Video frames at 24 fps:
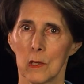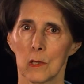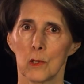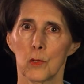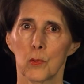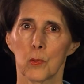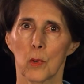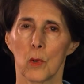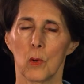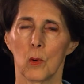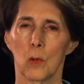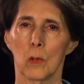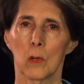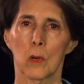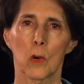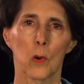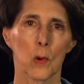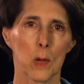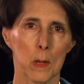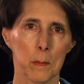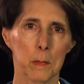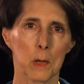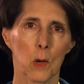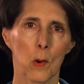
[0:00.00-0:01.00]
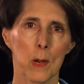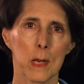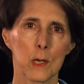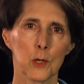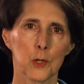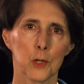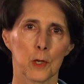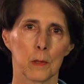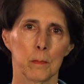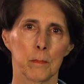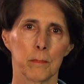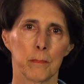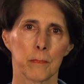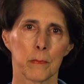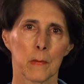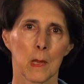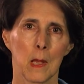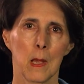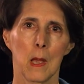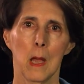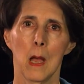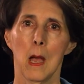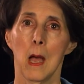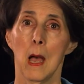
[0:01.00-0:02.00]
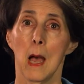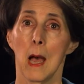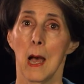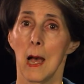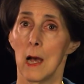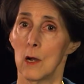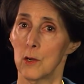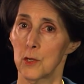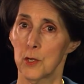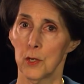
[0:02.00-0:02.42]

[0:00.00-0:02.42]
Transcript: control, or immigration. How